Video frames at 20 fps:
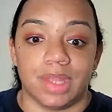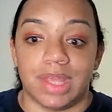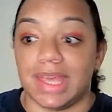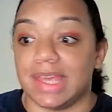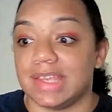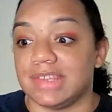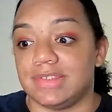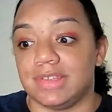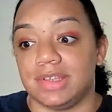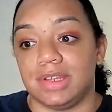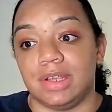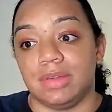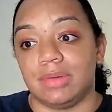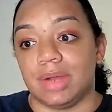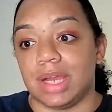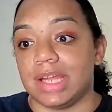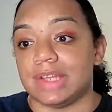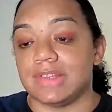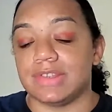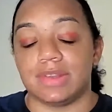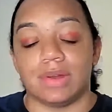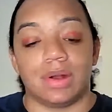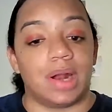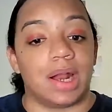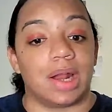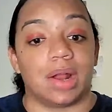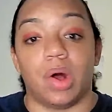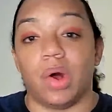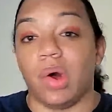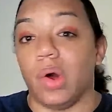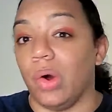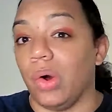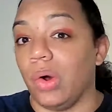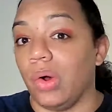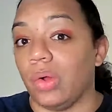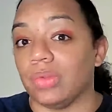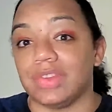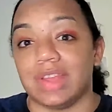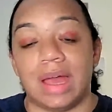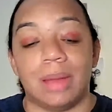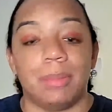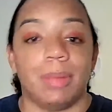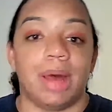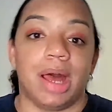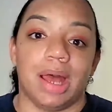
STD rates are at an all-time